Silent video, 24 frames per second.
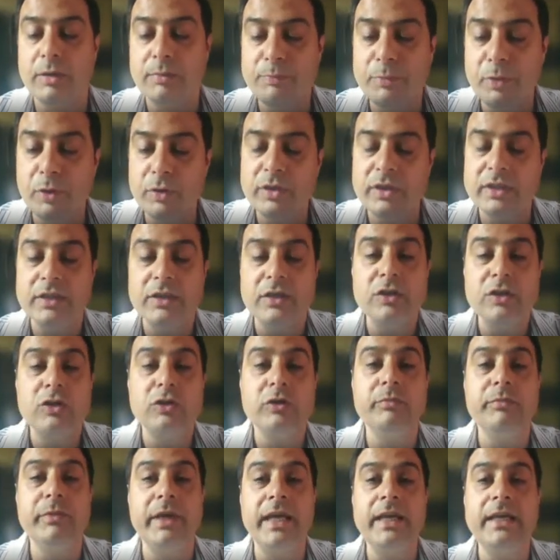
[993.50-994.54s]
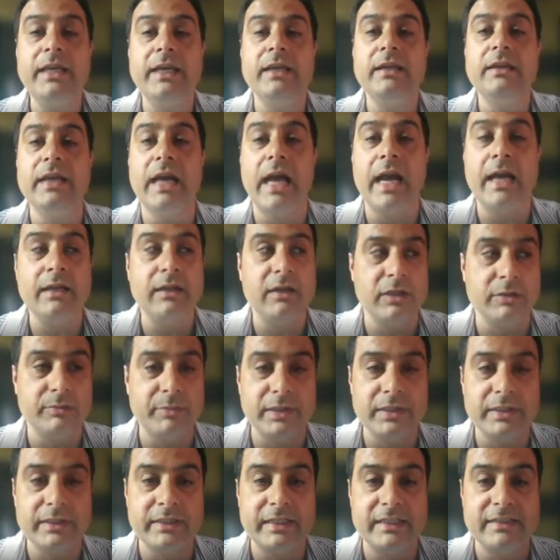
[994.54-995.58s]
put to make it an
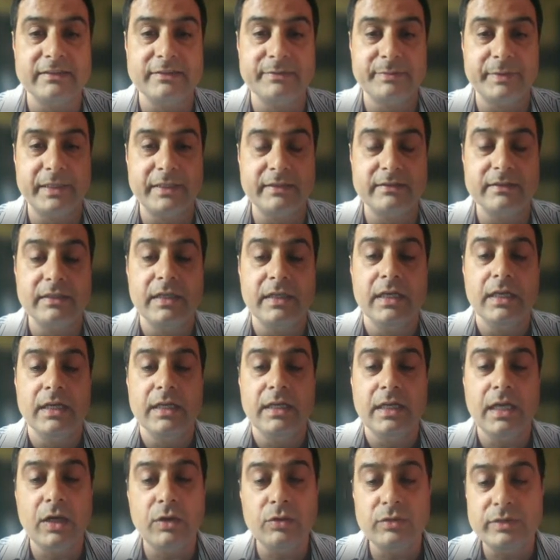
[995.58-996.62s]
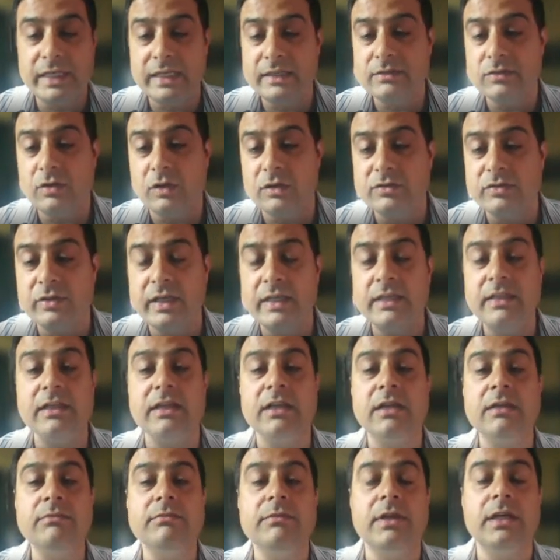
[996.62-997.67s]
urban green space. Now, there is also a
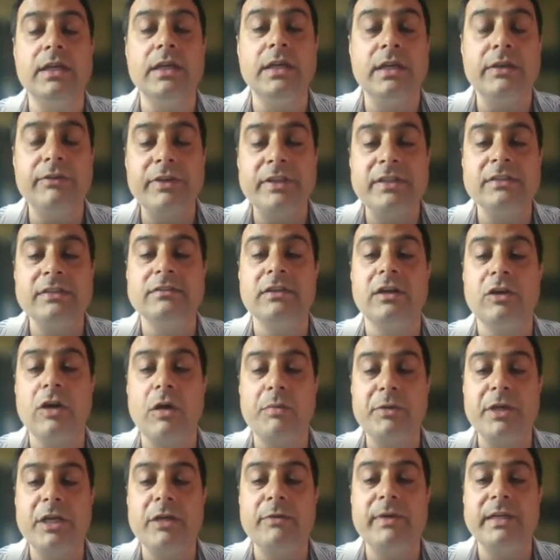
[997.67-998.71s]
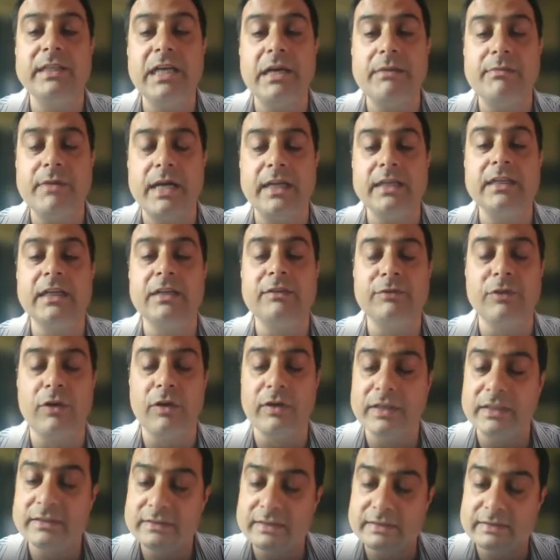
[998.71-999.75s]
term which is adopted by the American
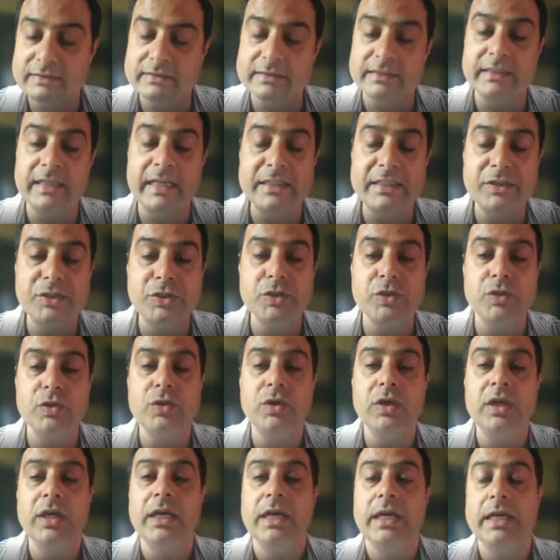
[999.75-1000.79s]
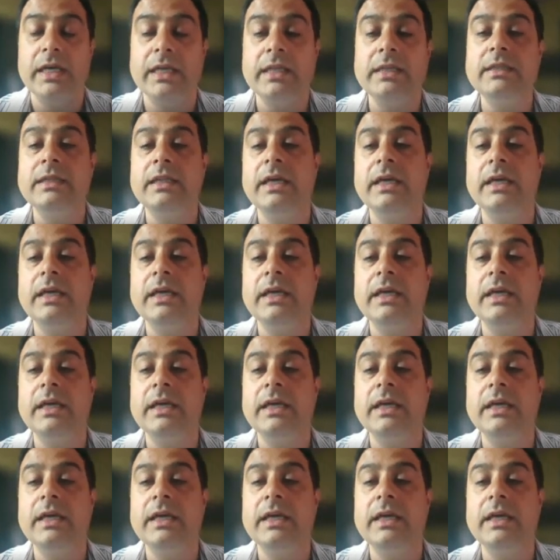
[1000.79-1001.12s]
Forest. This is an NGO in